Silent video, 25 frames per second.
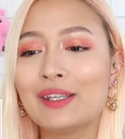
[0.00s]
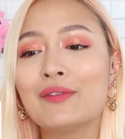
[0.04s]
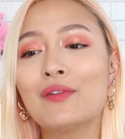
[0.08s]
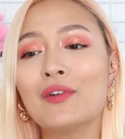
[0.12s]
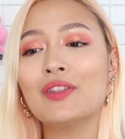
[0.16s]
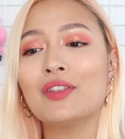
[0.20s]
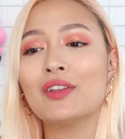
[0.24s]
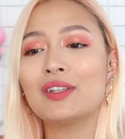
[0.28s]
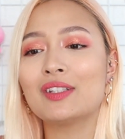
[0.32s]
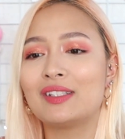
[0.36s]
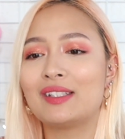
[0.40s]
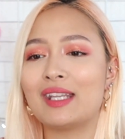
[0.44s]

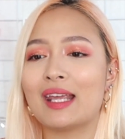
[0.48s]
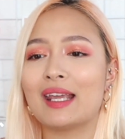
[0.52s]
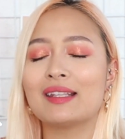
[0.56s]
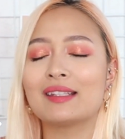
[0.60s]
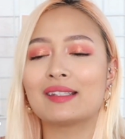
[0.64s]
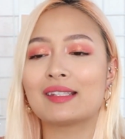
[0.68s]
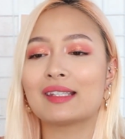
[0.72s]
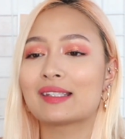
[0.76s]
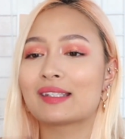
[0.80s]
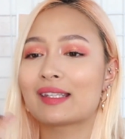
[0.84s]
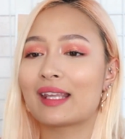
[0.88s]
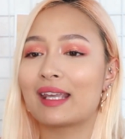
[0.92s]
even the
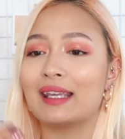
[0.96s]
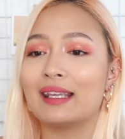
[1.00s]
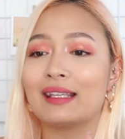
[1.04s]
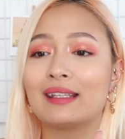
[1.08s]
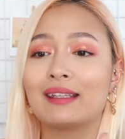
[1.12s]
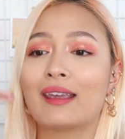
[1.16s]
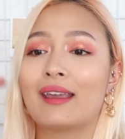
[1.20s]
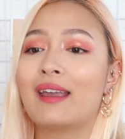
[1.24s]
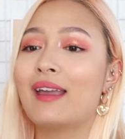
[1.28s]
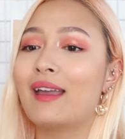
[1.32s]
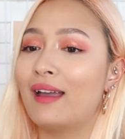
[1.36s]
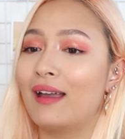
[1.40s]
dance is like,
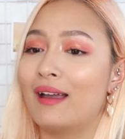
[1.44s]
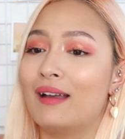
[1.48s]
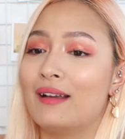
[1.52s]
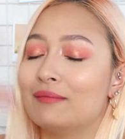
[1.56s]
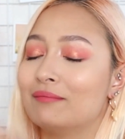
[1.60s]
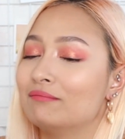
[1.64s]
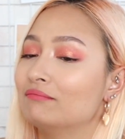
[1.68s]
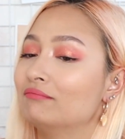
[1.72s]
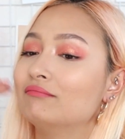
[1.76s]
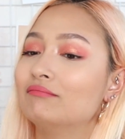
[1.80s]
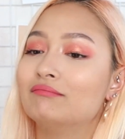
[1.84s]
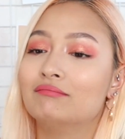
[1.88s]

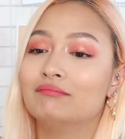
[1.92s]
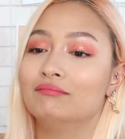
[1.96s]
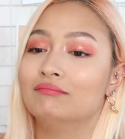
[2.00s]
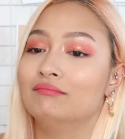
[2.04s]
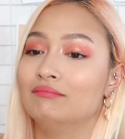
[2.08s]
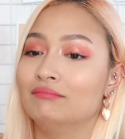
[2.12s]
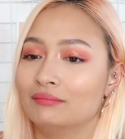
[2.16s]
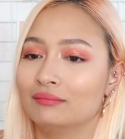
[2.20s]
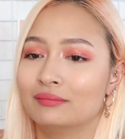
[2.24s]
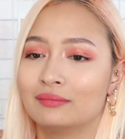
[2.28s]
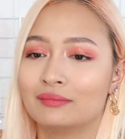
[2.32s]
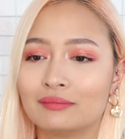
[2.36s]

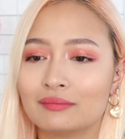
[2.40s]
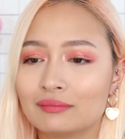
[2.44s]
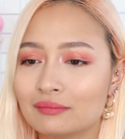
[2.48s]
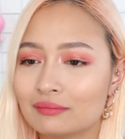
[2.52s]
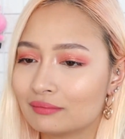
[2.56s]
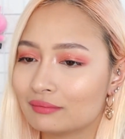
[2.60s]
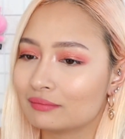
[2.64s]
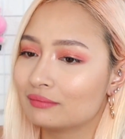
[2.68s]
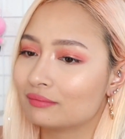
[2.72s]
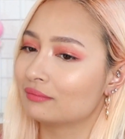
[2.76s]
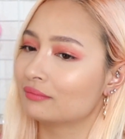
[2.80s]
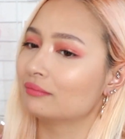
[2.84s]
mm.
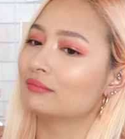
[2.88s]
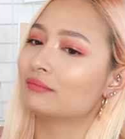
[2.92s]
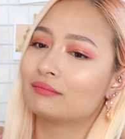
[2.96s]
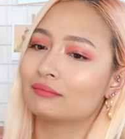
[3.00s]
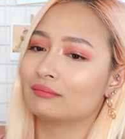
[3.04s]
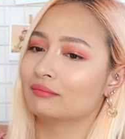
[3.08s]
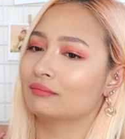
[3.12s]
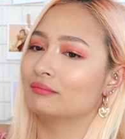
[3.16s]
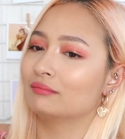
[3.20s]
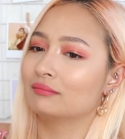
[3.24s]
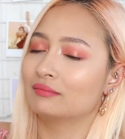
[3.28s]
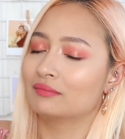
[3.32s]

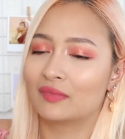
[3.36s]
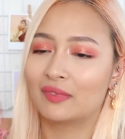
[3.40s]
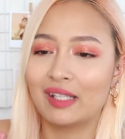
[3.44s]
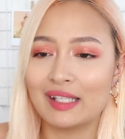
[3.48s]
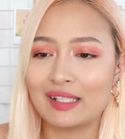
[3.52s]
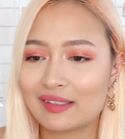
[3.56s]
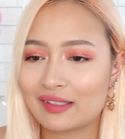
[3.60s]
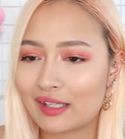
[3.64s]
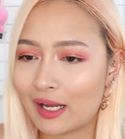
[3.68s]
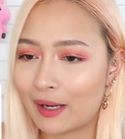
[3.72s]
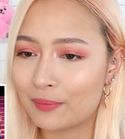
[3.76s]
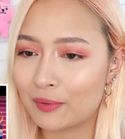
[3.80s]

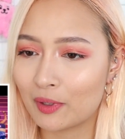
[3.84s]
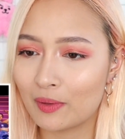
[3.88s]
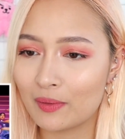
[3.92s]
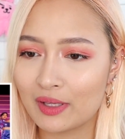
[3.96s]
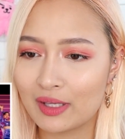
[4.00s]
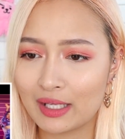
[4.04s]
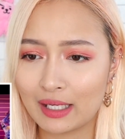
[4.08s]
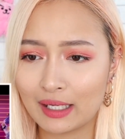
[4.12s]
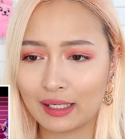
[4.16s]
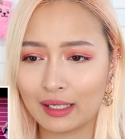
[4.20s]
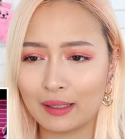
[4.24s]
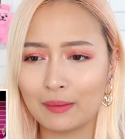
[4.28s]
They step up
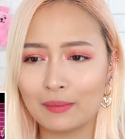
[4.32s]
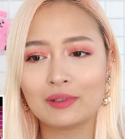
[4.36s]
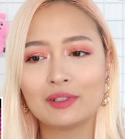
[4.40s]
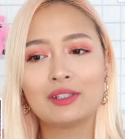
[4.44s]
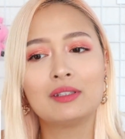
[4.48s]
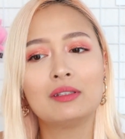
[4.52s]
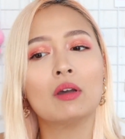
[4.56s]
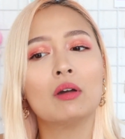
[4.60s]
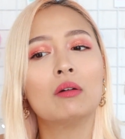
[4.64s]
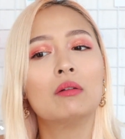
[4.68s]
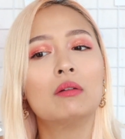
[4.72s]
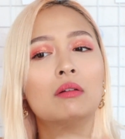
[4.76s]
like,
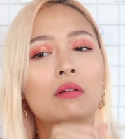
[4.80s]
yo,